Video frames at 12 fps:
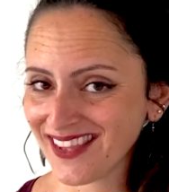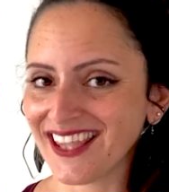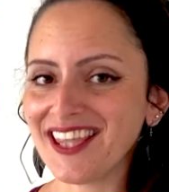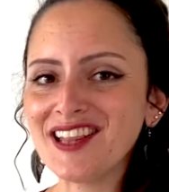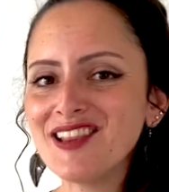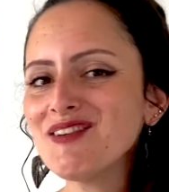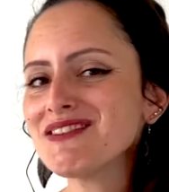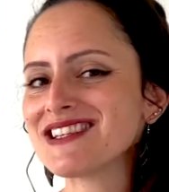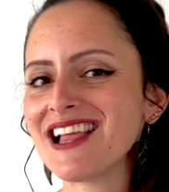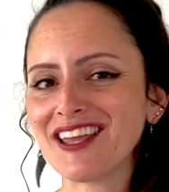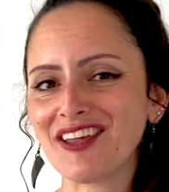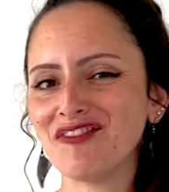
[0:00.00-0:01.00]
It looks
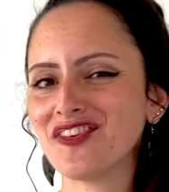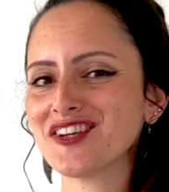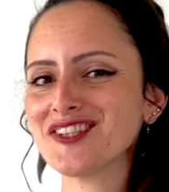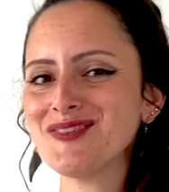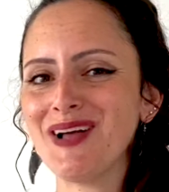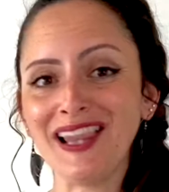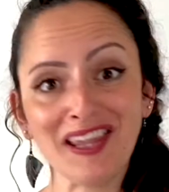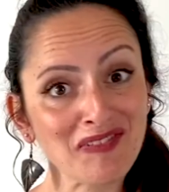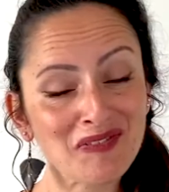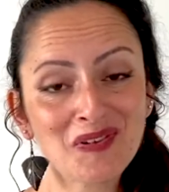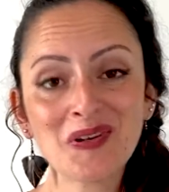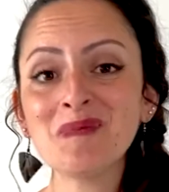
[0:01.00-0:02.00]
like a virtual living
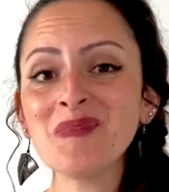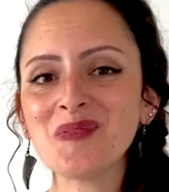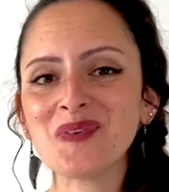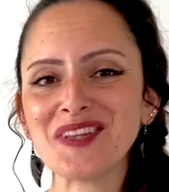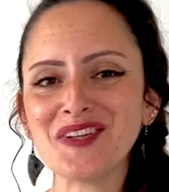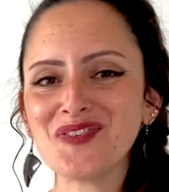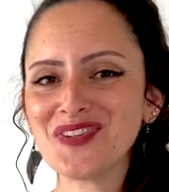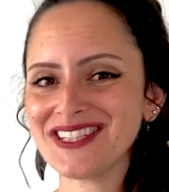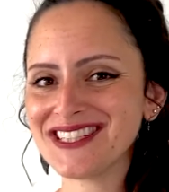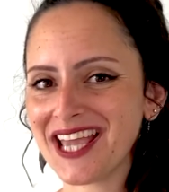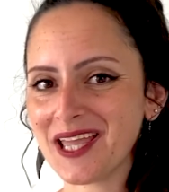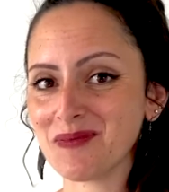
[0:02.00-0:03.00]
room with different
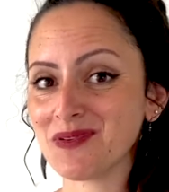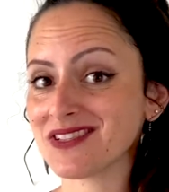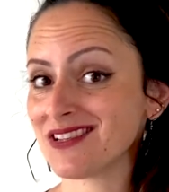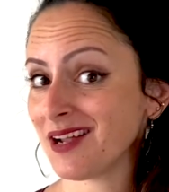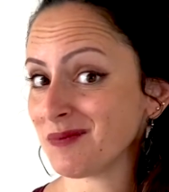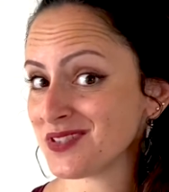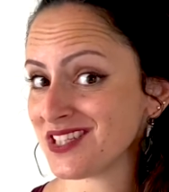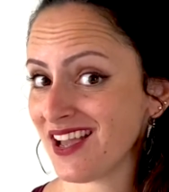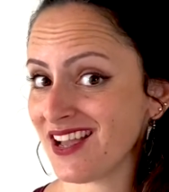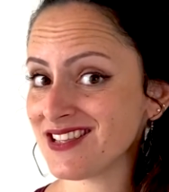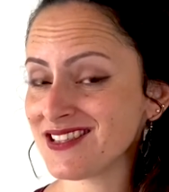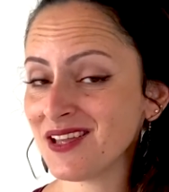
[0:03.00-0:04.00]
tables and armchairs